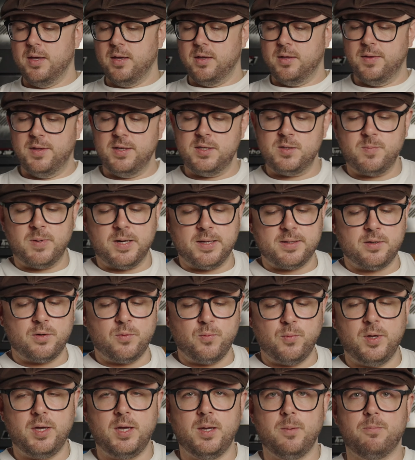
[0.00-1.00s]
This butter
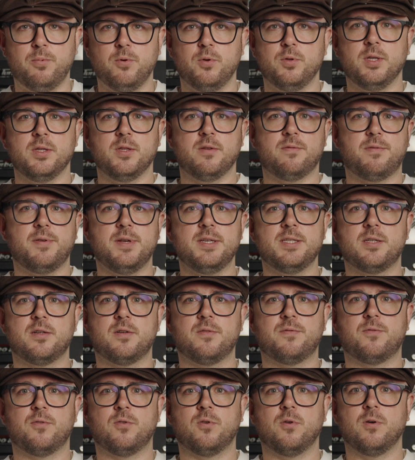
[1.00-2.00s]
we put in the freezer
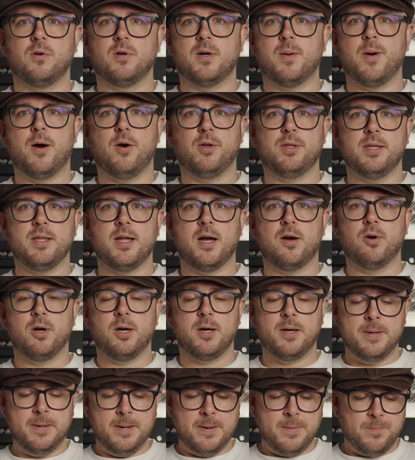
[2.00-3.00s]
for about an hour,